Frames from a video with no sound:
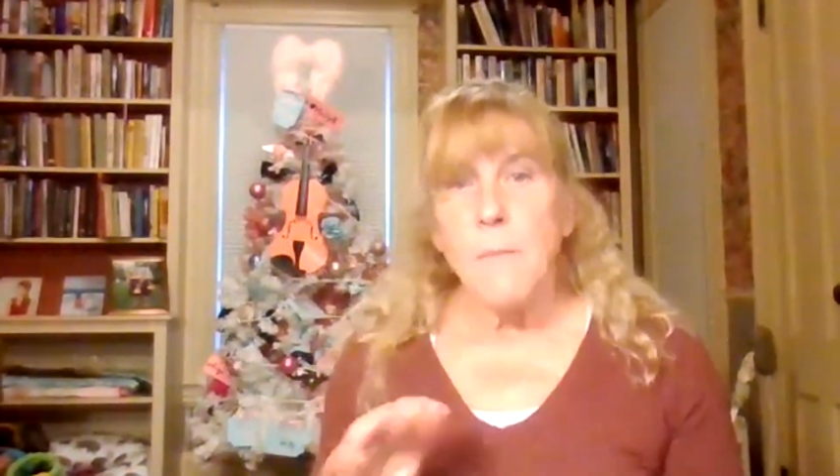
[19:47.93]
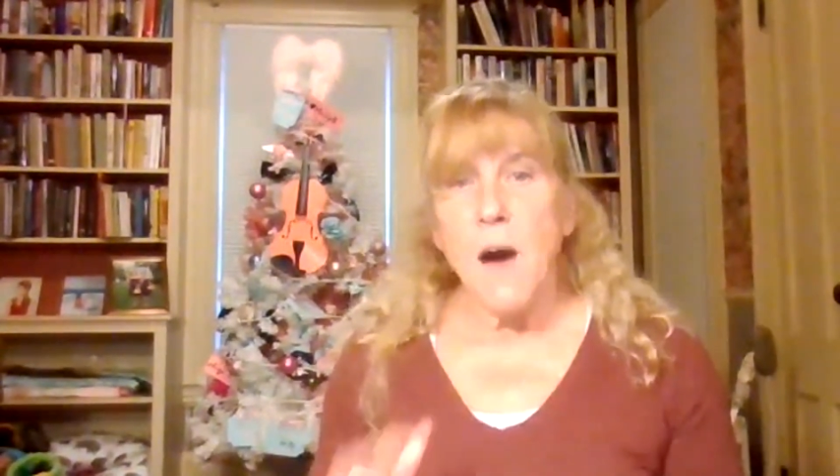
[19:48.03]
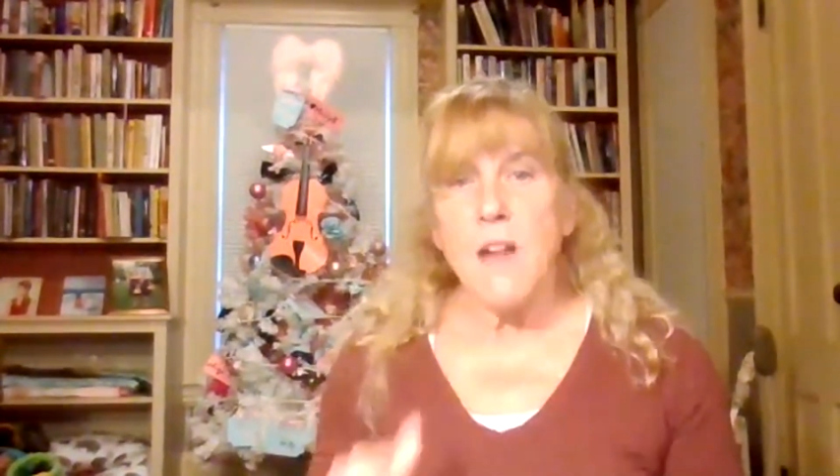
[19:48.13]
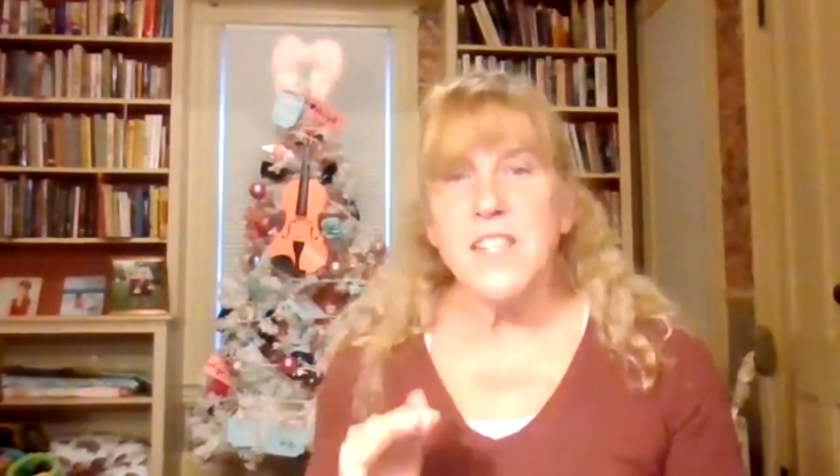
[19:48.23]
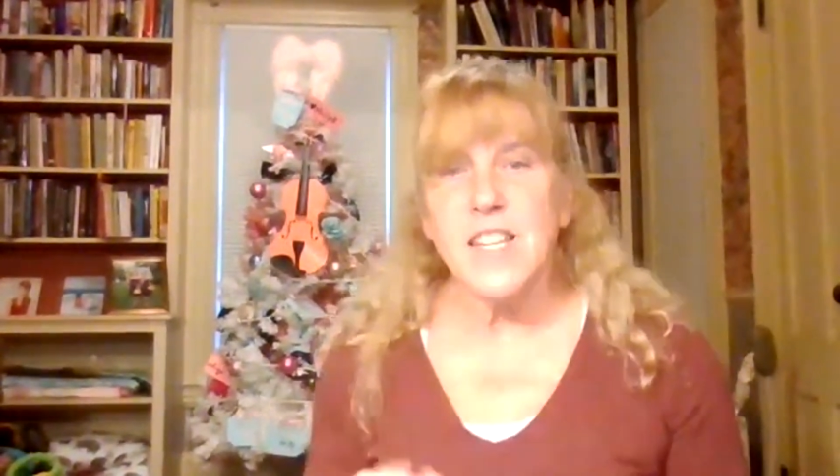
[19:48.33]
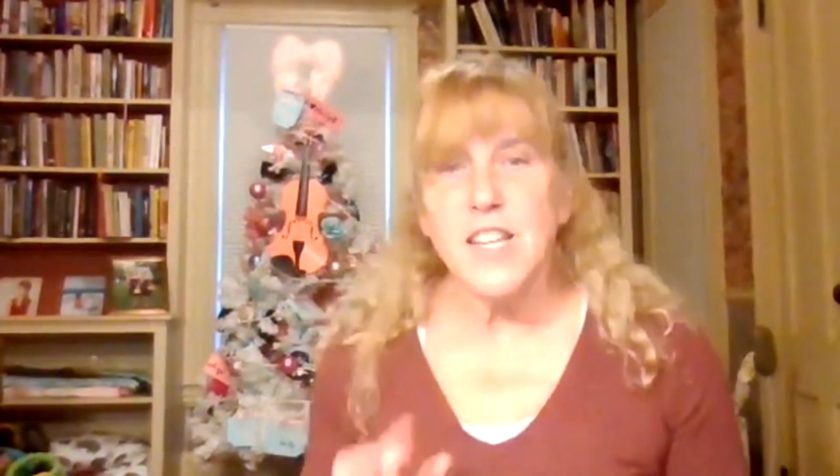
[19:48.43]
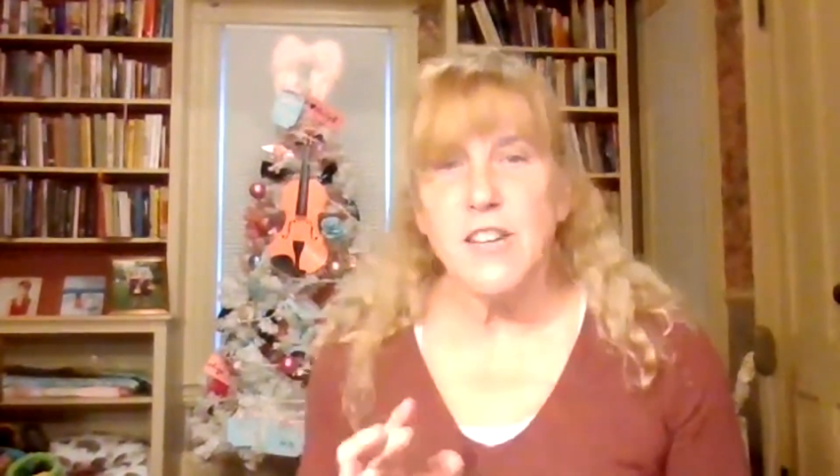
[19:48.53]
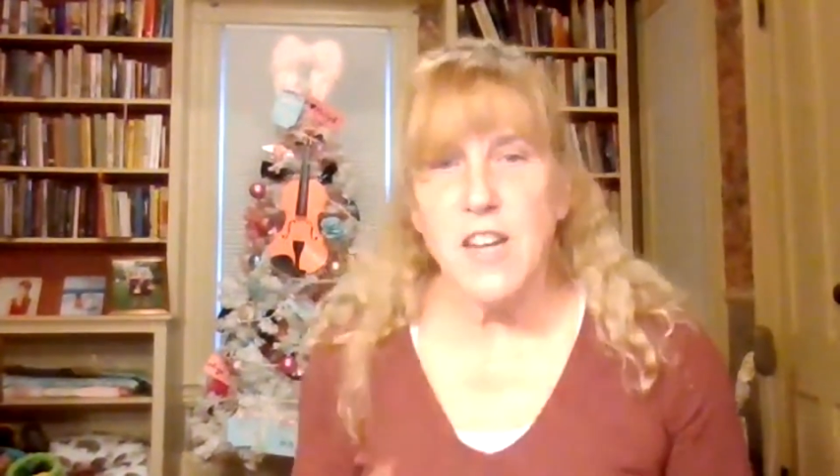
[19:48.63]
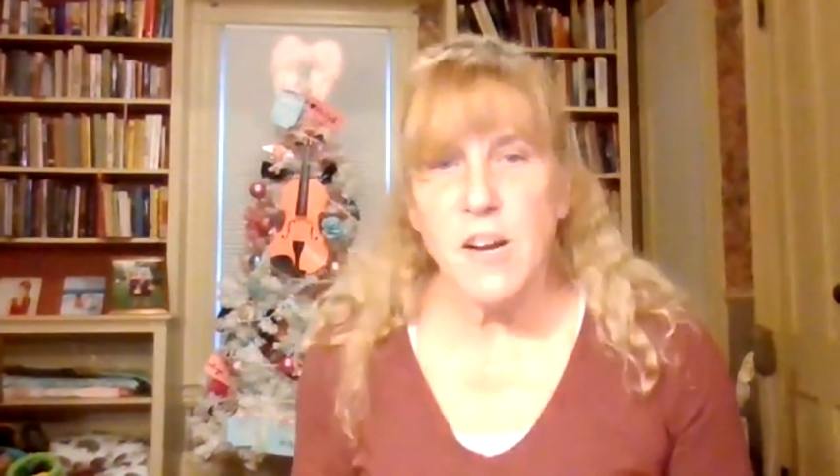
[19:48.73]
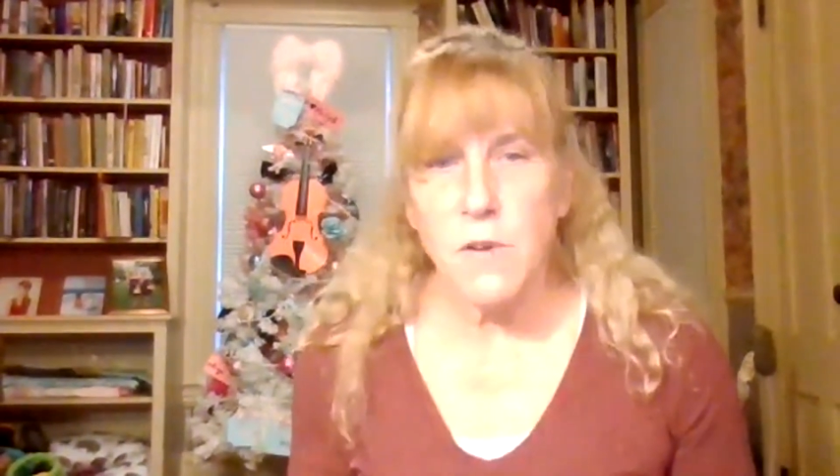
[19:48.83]
Molly's
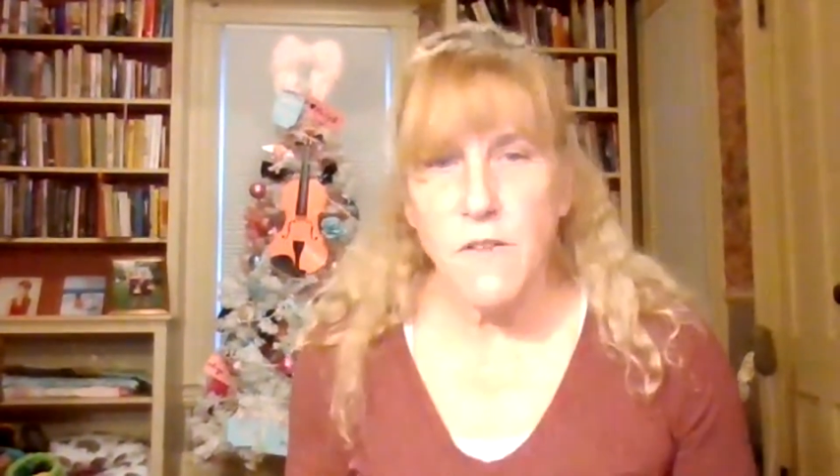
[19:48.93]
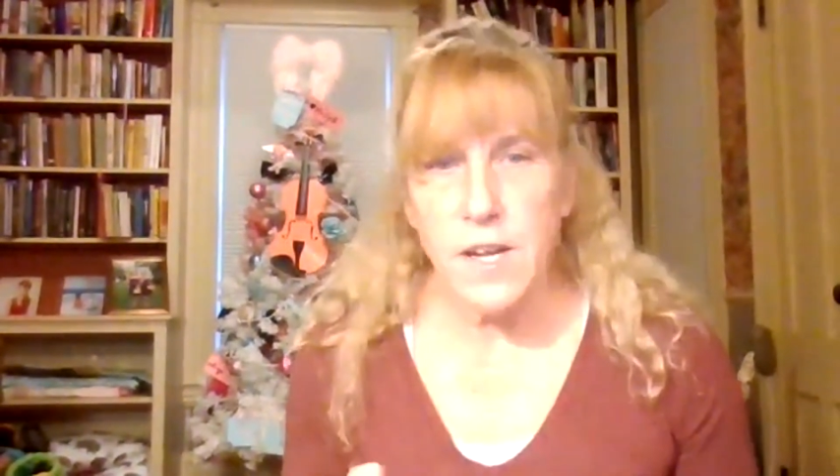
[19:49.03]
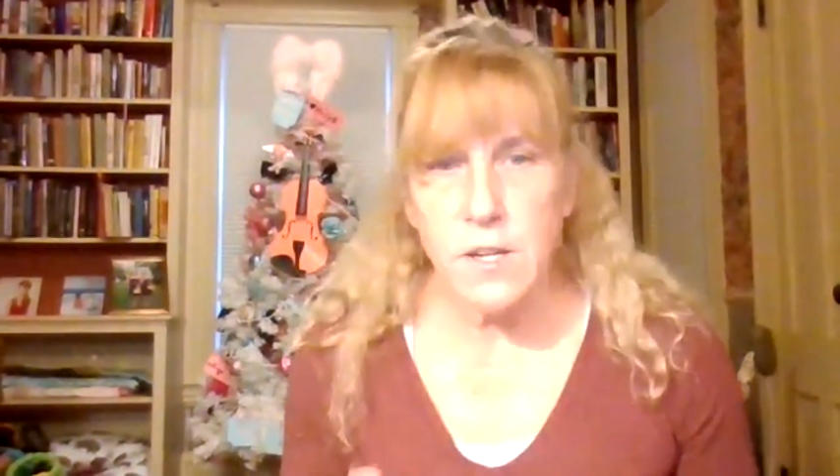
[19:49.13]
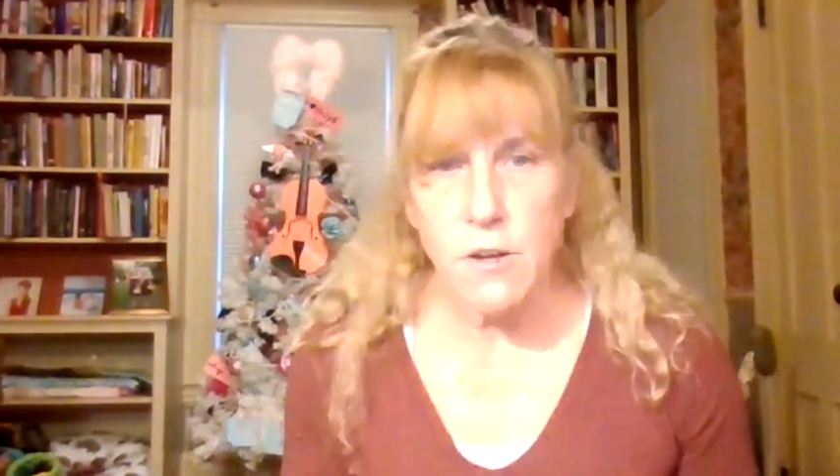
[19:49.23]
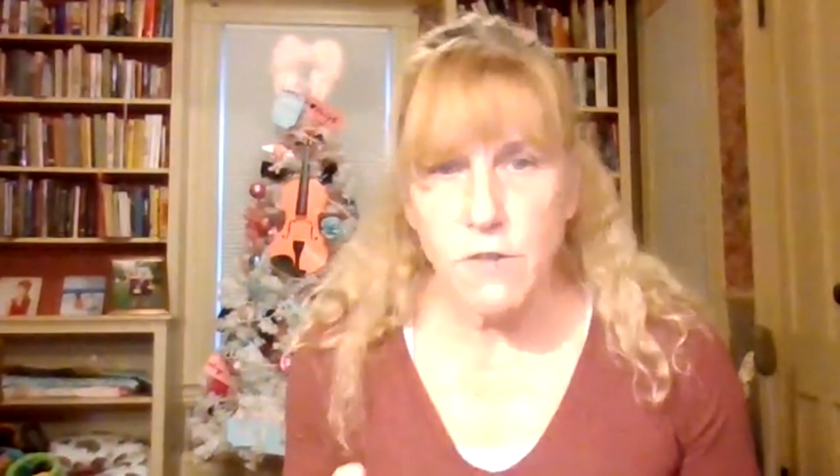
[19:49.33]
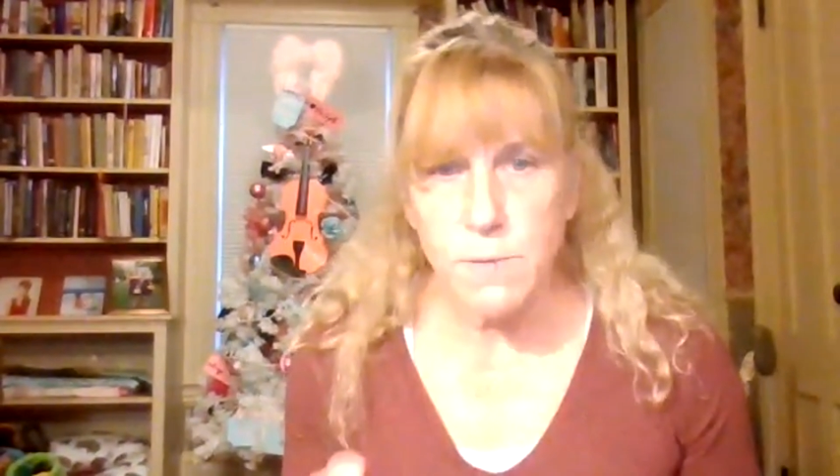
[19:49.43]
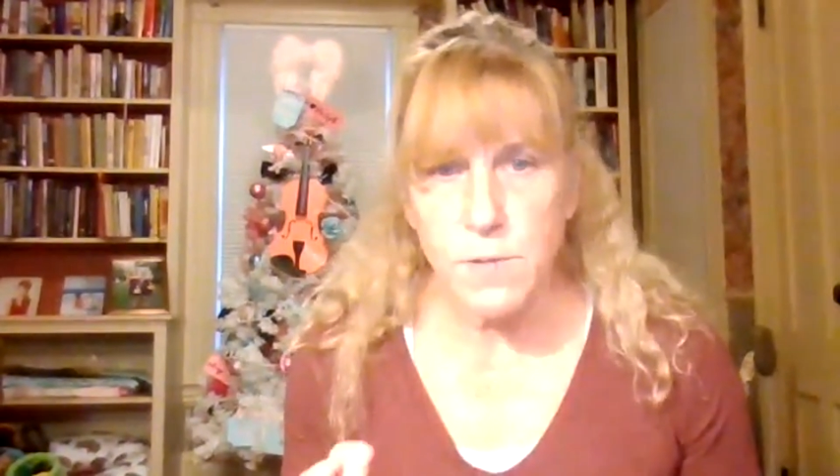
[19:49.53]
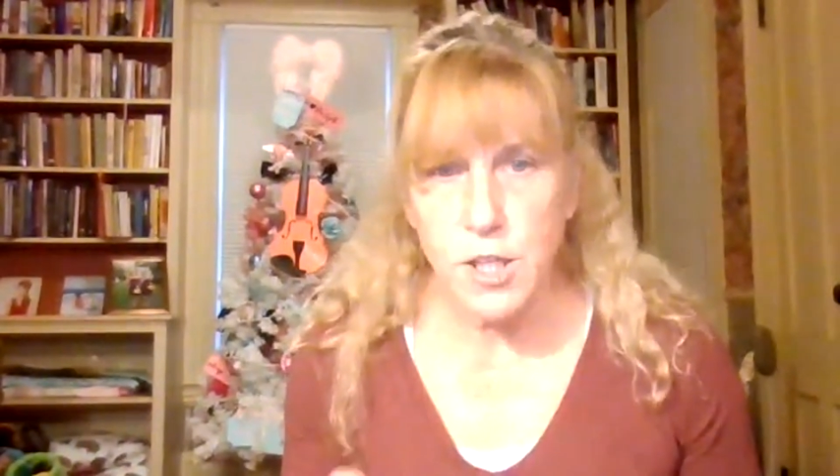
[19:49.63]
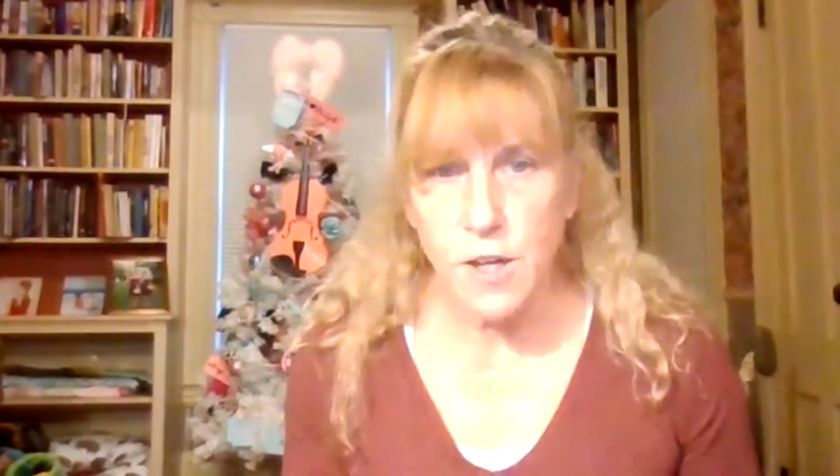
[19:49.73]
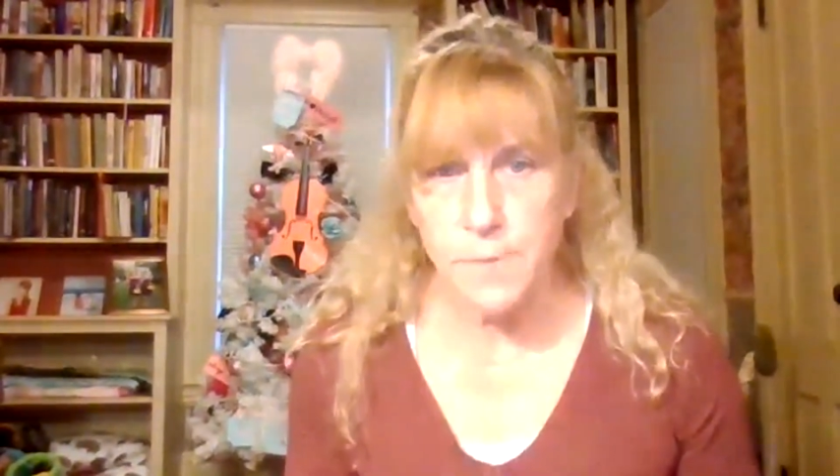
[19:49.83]
senior year would have had no
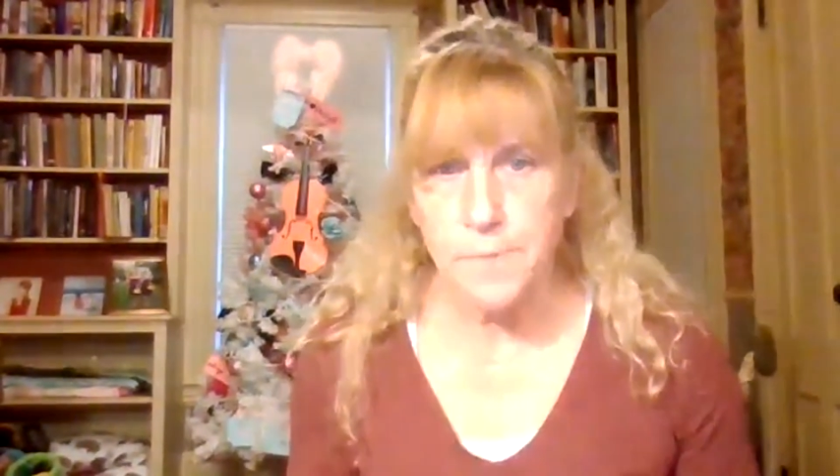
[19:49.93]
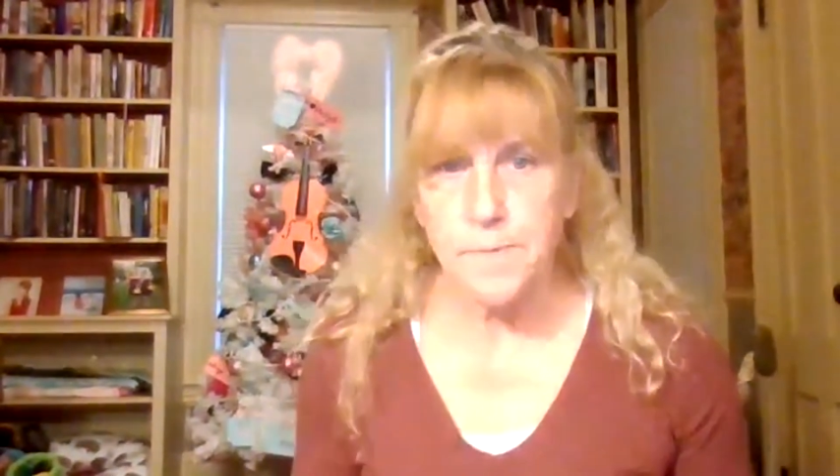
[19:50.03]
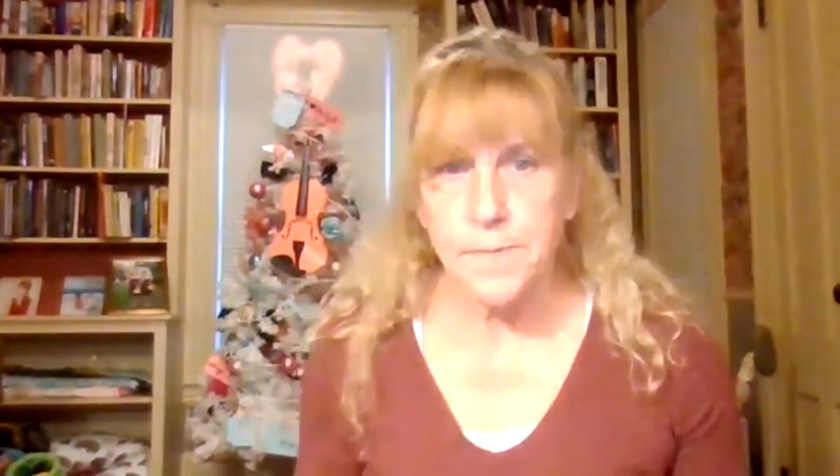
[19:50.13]
Christmas show.